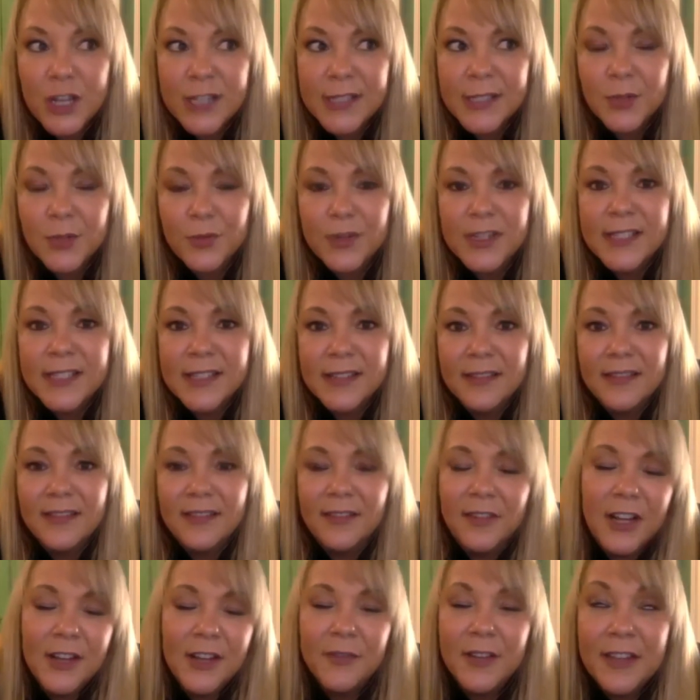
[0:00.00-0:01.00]
I just
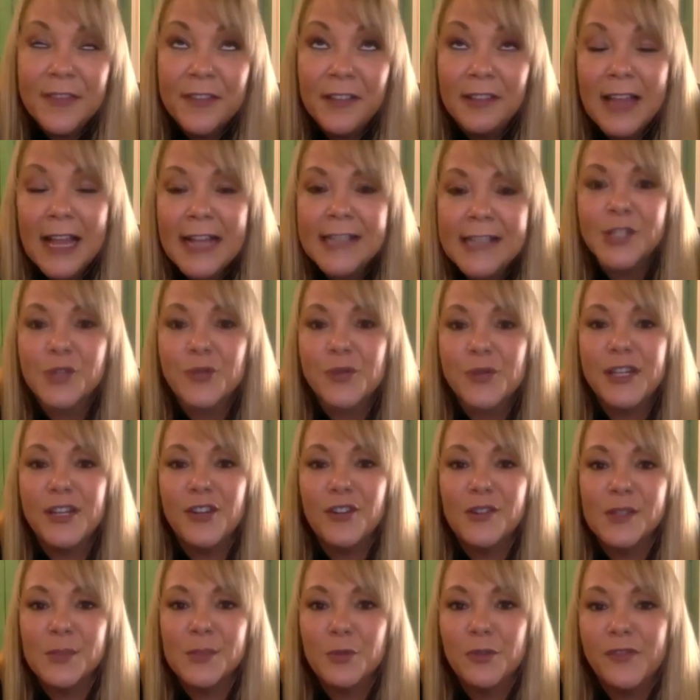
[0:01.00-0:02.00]
recent, well, in the
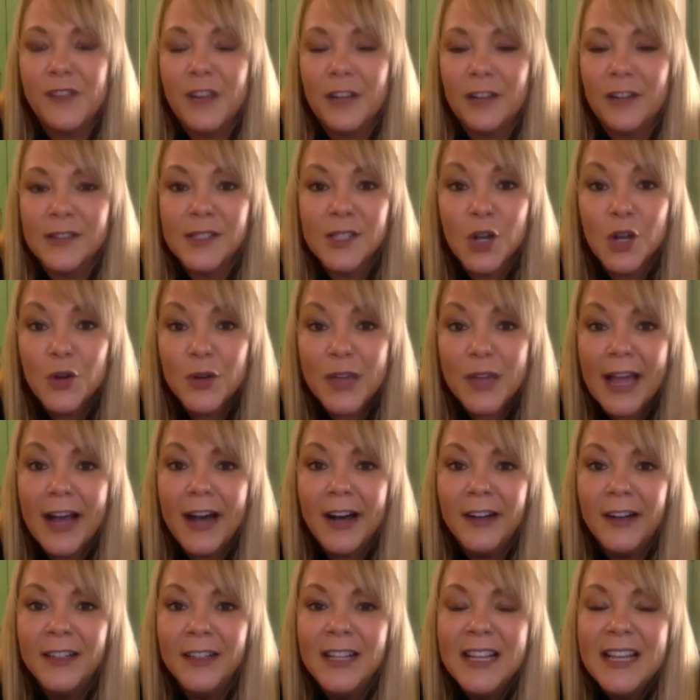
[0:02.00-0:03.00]
last three years, moved down to
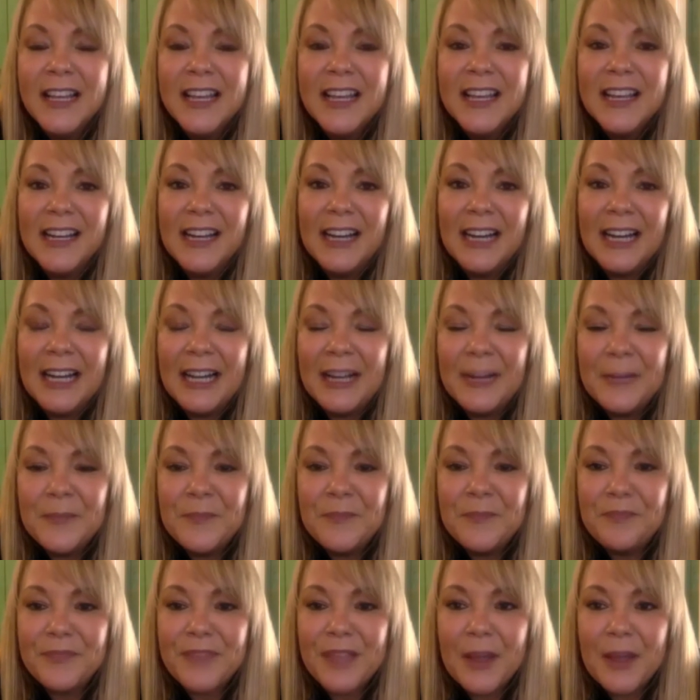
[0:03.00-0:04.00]
SoCal.
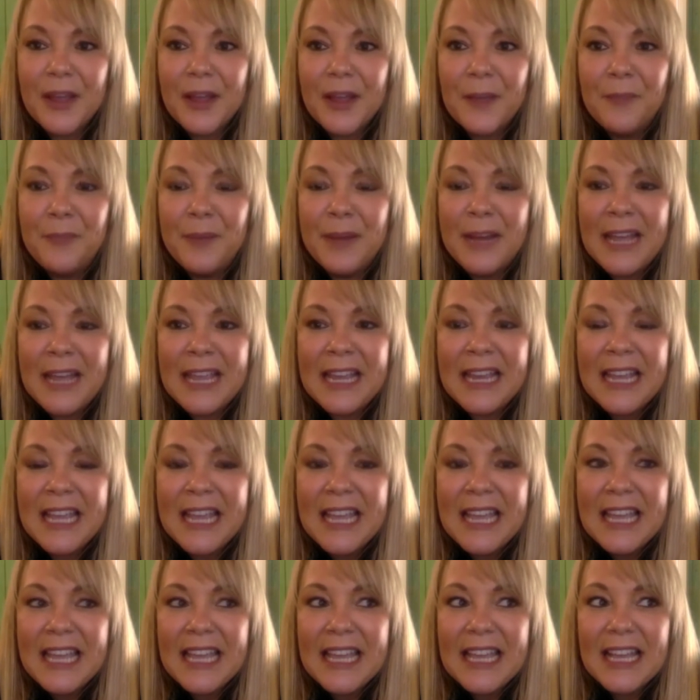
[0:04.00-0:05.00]
Um,
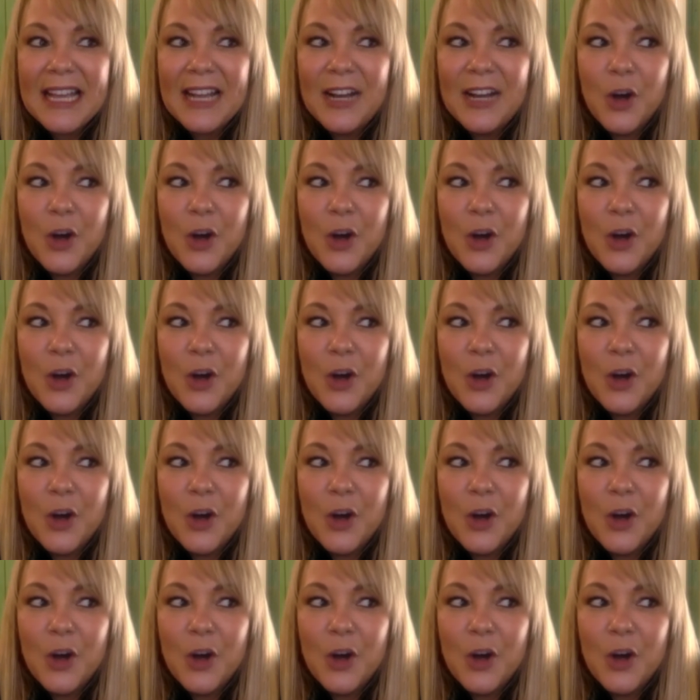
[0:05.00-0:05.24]
but